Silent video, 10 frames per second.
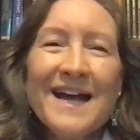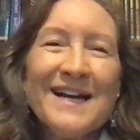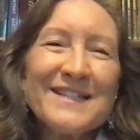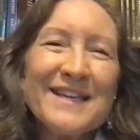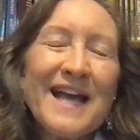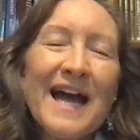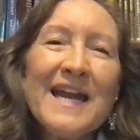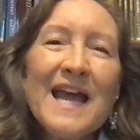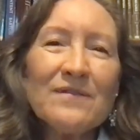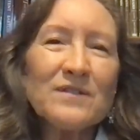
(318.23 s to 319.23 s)
So you kind
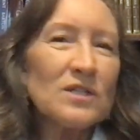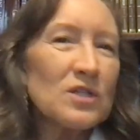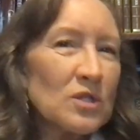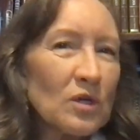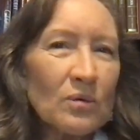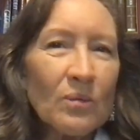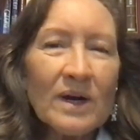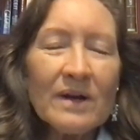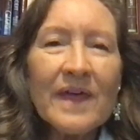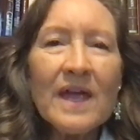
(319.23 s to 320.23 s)
of have to discern
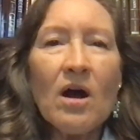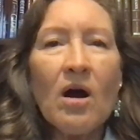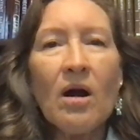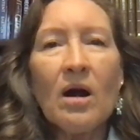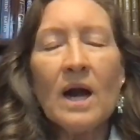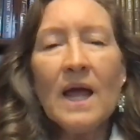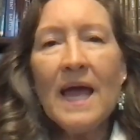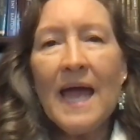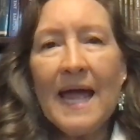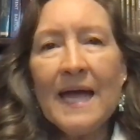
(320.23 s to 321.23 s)
where they are
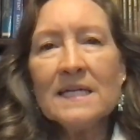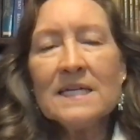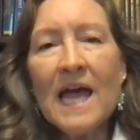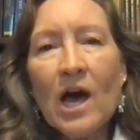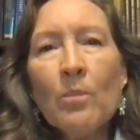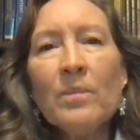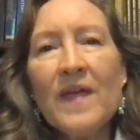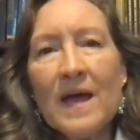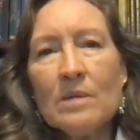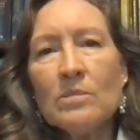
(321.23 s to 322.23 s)
and help
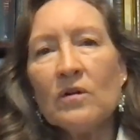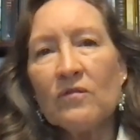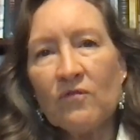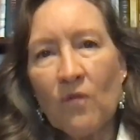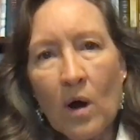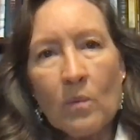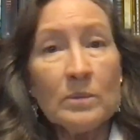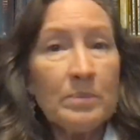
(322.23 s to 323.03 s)
them forward.